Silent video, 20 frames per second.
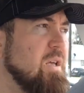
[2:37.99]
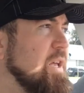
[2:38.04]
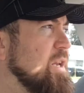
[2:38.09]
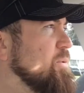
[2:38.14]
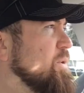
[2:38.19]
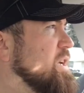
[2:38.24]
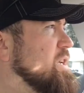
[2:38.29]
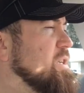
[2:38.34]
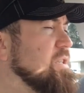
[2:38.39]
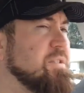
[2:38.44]

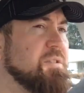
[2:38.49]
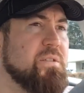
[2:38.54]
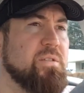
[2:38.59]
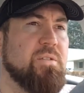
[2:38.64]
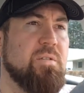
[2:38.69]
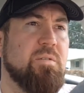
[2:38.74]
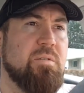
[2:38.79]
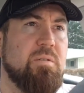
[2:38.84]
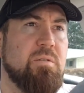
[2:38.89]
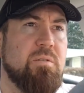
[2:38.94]
anyway,
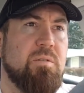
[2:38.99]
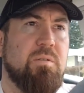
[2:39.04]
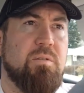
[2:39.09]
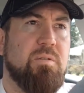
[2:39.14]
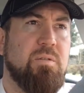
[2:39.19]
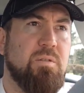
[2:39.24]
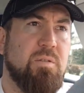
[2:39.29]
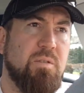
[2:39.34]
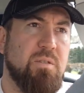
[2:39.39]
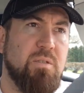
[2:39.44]
it's
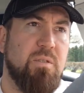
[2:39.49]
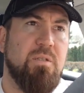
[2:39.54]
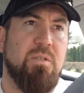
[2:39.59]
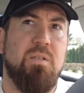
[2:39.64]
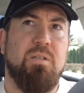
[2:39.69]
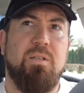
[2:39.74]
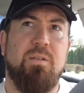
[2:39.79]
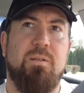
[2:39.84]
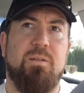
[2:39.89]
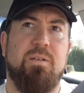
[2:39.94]

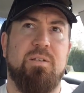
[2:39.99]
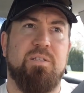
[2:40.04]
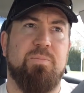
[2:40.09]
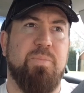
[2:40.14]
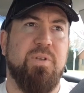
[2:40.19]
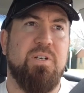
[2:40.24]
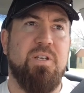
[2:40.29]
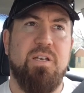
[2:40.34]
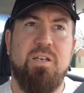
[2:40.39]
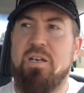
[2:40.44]
it's
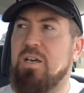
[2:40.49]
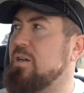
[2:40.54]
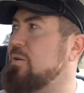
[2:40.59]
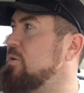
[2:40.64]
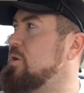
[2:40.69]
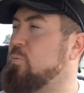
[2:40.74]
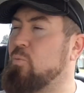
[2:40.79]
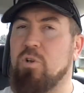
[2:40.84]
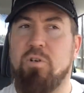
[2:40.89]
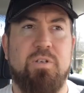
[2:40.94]
been a, uh,
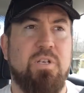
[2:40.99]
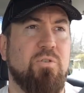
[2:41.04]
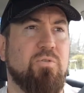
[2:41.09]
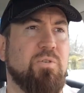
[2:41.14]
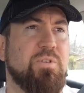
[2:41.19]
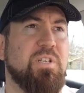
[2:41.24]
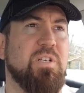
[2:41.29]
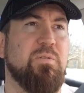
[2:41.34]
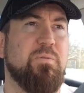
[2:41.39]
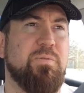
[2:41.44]
a, really
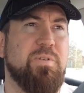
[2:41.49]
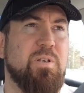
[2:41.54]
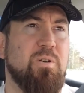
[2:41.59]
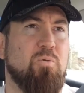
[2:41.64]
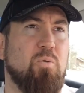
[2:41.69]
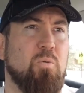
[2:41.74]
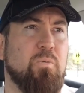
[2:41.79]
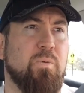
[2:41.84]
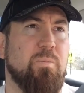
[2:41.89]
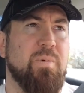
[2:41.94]
interesting
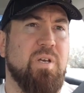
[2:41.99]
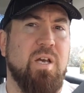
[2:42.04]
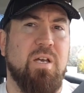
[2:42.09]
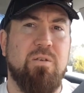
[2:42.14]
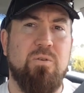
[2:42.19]
vehicle for me.